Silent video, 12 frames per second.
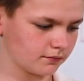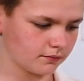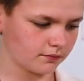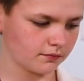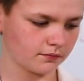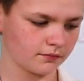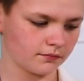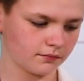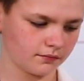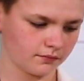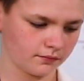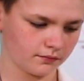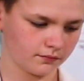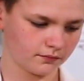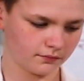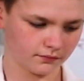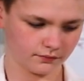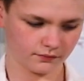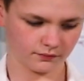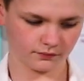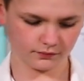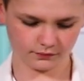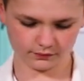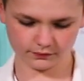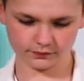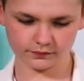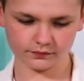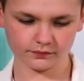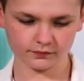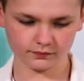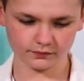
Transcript: No words are spoken by the person on screen.